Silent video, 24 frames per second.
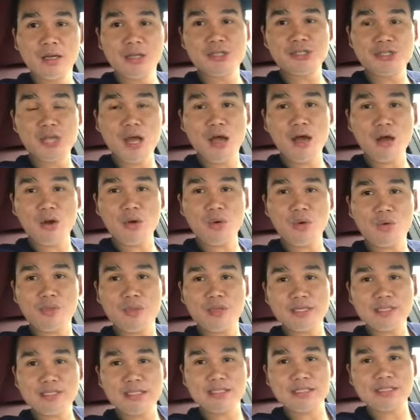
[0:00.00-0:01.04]
So
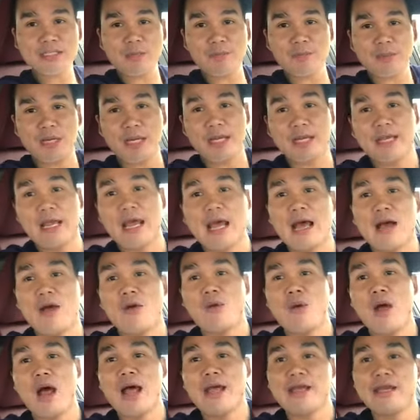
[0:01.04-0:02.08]
this is typically
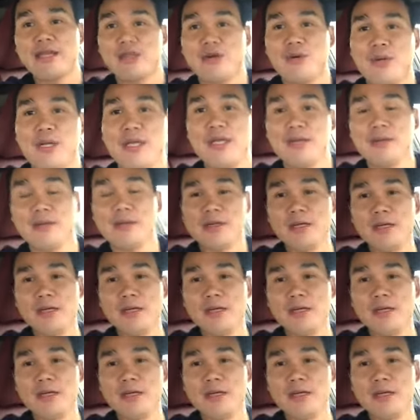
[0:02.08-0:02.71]
how I do it.